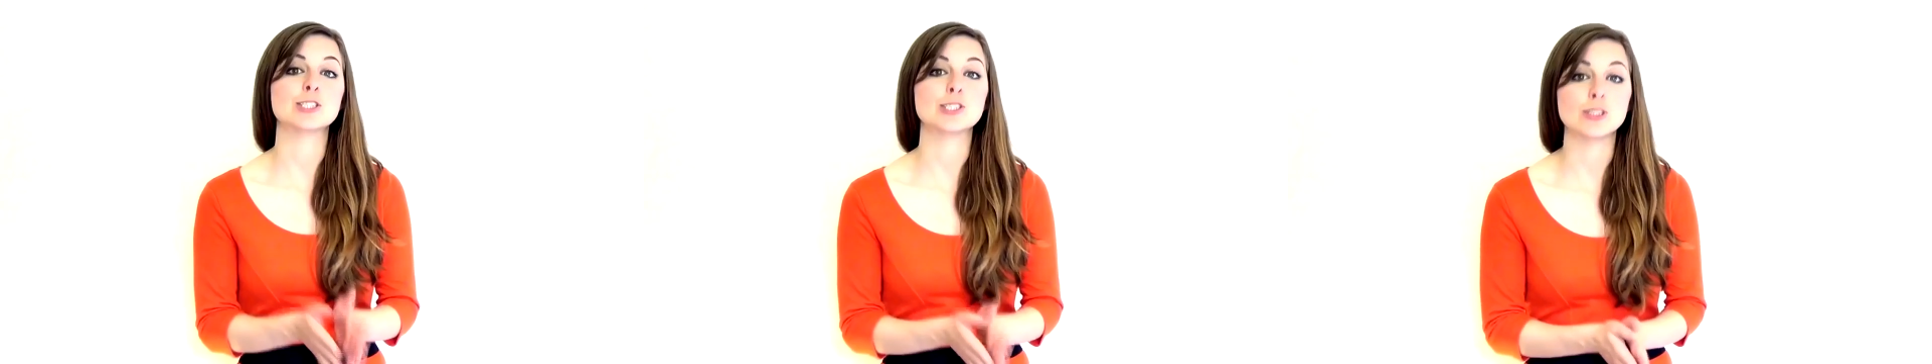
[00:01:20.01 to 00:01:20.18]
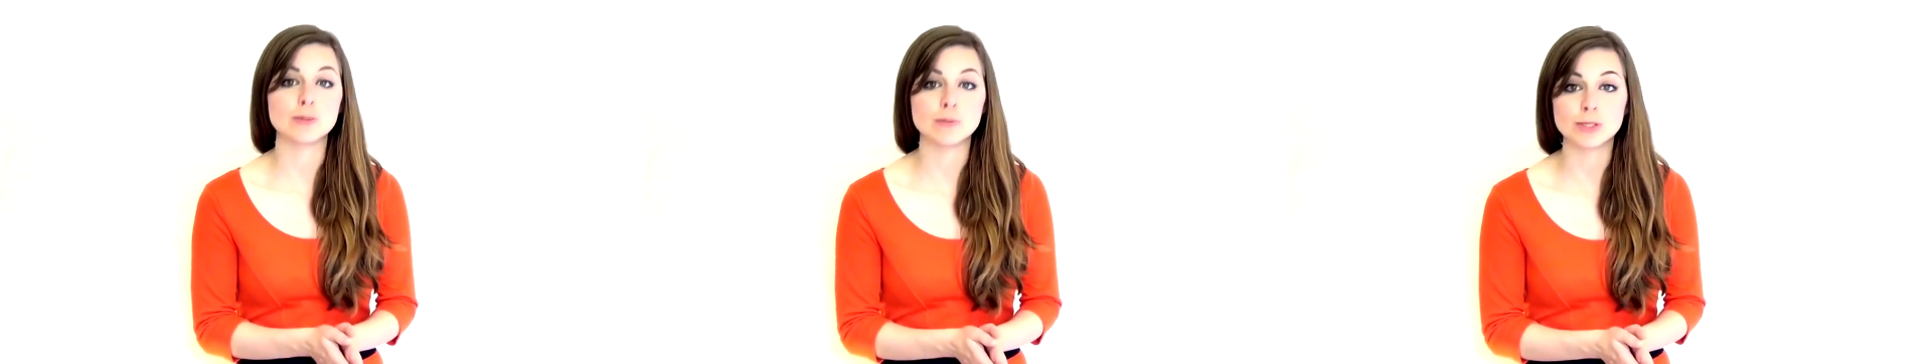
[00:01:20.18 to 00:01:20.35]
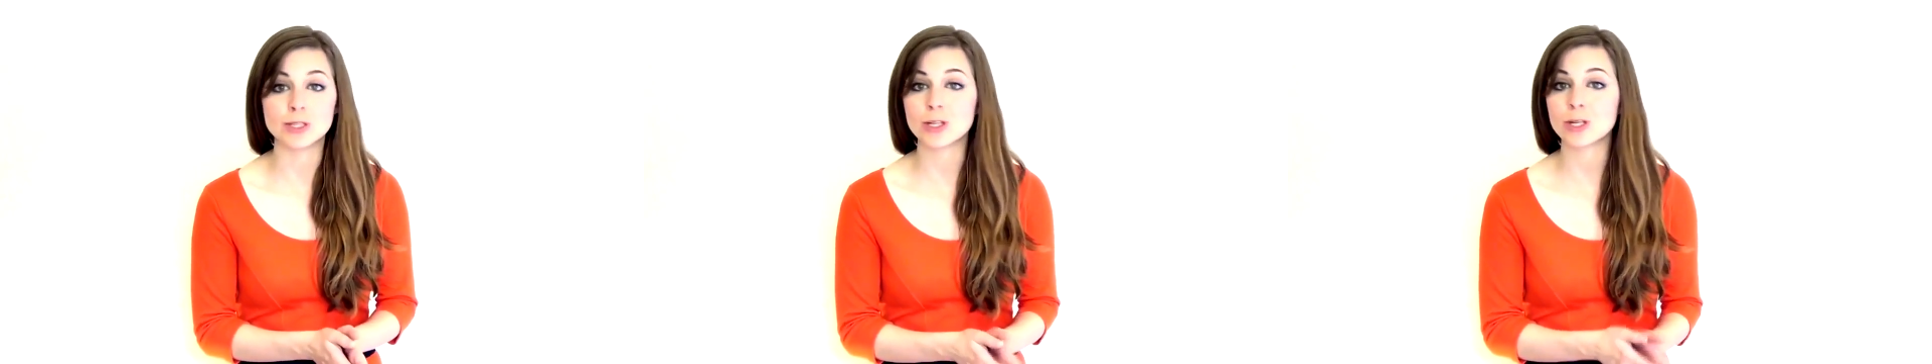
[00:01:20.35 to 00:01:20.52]

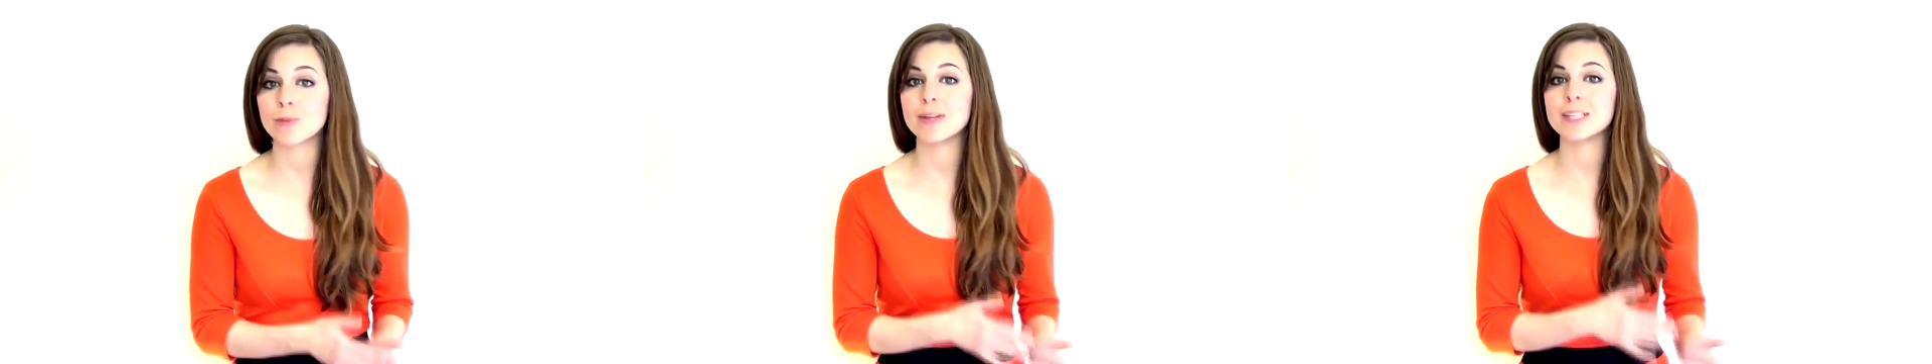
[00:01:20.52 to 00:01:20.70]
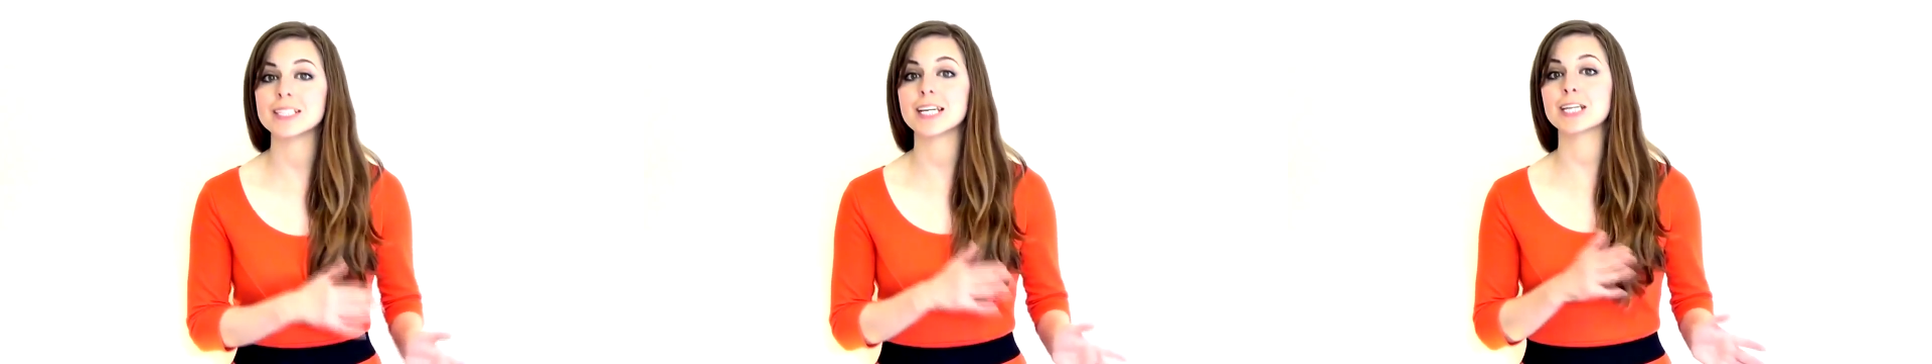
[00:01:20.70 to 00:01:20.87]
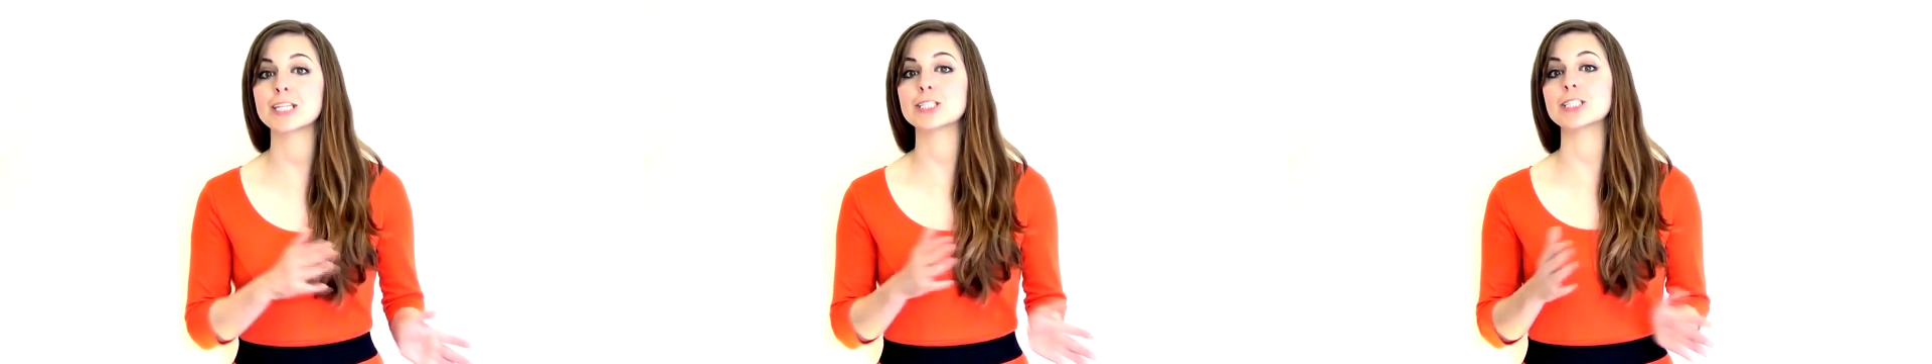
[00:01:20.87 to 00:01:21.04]
suitable
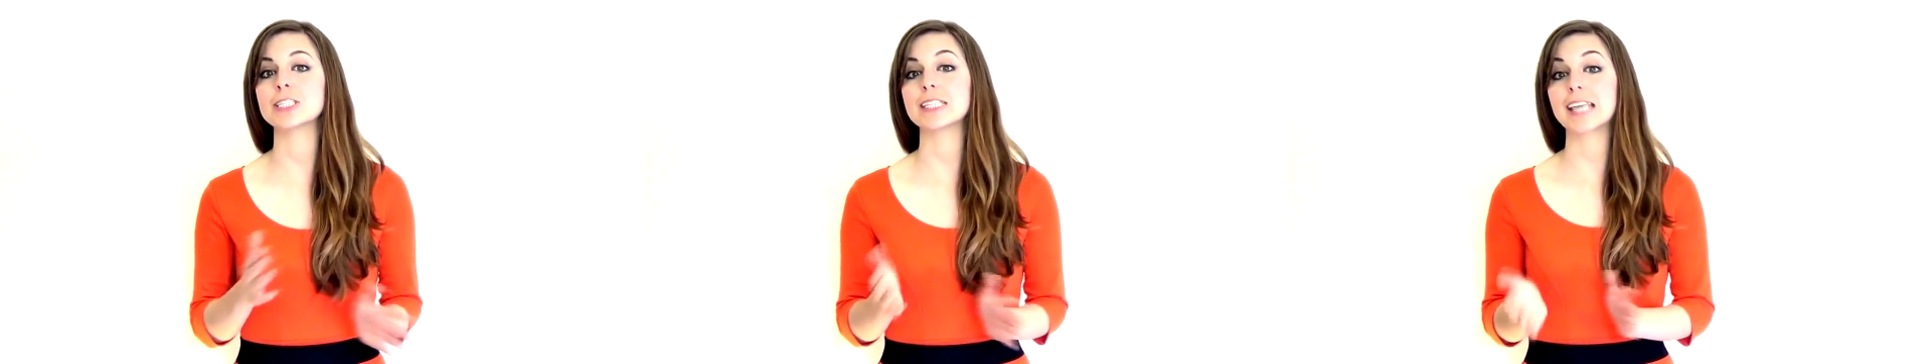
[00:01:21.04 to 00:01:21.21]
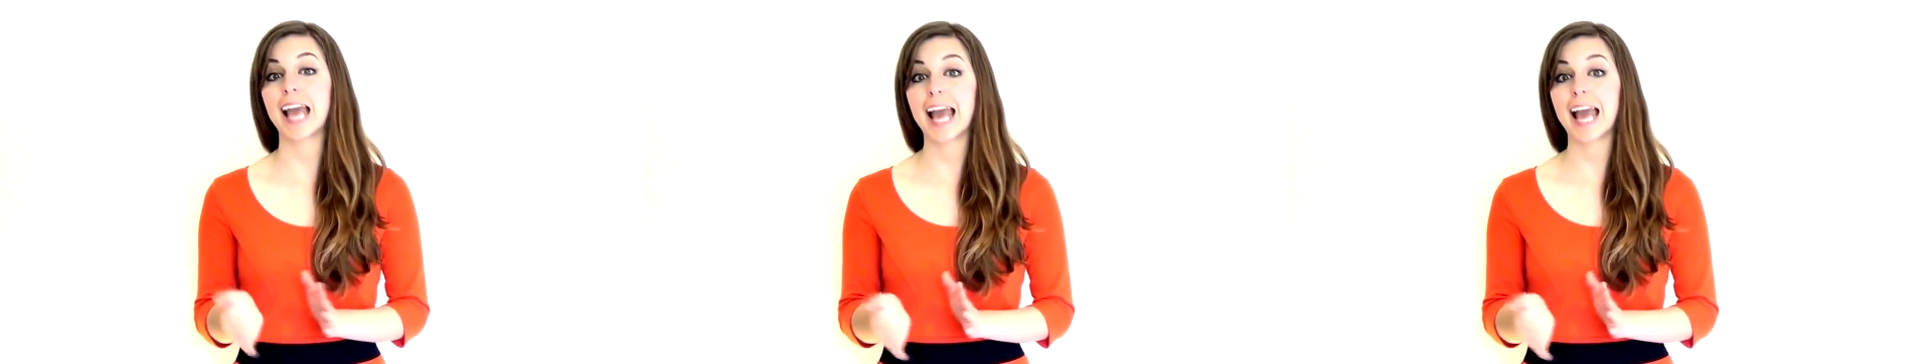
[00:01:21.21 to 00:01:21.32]
documentation